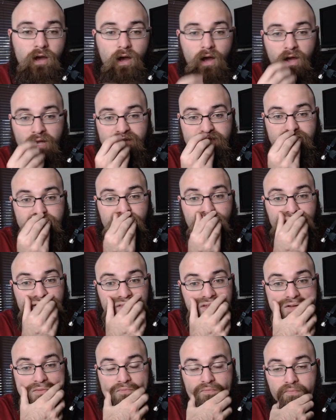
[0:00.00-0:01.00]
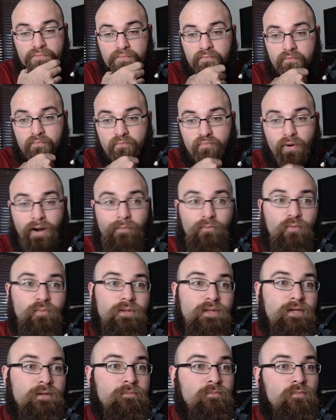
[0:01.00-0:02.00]
He's a guy that
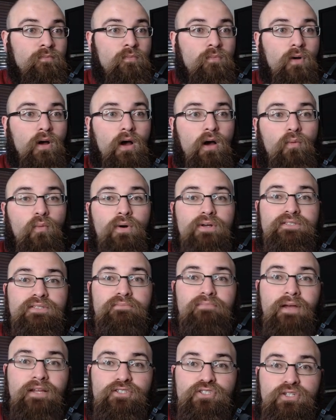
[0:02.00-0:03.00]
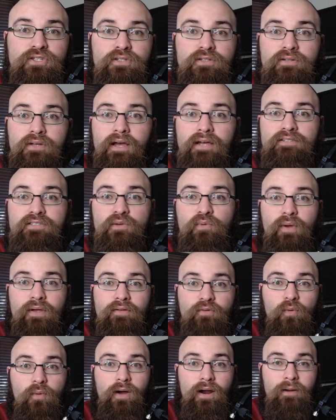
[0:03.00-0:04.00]
probably wasn't mentioned as a
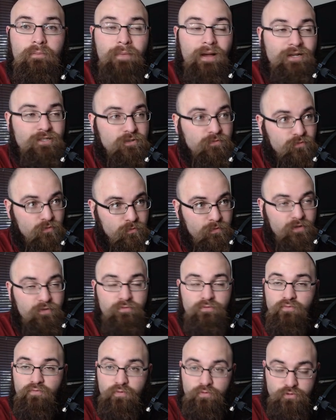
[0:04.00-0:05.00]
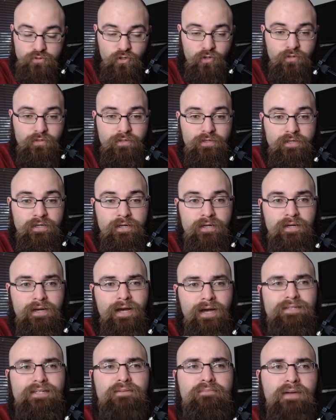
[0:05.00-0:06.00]
waiver wire matchup for me, for certainly.
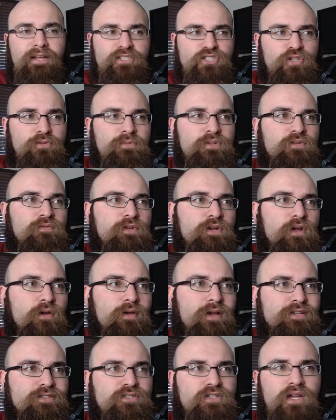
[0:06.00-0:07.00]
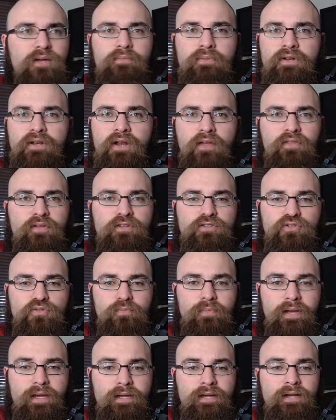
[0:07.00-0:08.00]
I did mention him in the video yesterday, but nothing too
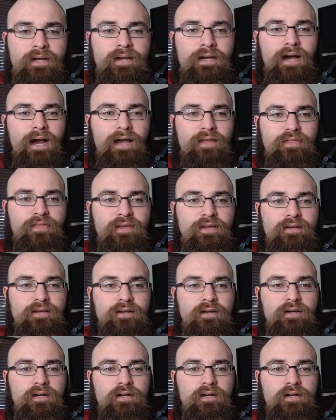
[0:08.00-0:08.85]
big. I think